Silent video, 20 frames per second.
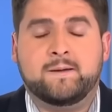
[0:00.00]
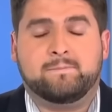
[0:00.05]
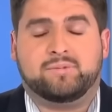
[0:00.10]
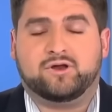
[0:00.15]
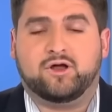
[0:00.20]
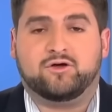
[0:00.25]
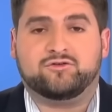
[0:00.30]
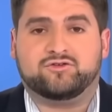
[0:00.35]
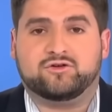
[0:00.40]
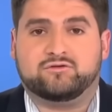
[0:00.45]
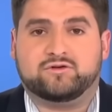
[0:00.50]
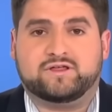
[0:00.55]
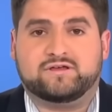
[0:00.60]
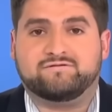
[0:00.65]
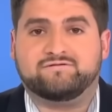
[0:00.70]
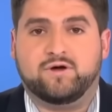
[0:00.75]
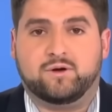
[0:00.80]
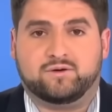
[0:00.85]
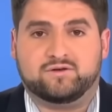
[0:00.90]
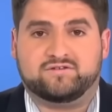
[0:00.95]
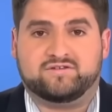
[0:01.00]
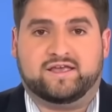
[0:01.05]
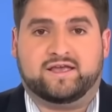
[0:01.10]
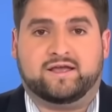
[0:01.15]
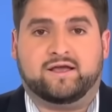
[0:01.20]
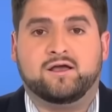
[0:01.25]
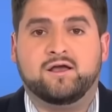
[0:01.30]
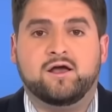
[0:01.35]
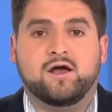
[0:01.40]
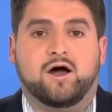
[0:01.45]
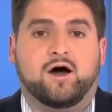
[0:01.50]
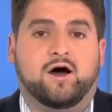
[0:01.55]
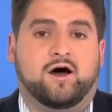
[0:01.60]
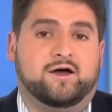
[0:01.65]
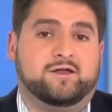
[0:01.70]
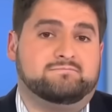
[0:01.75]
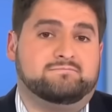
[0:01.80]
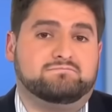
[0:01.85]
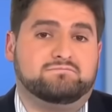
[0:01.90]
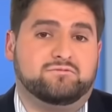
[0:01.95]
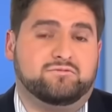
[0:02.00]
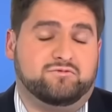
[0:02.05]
but also really focusing on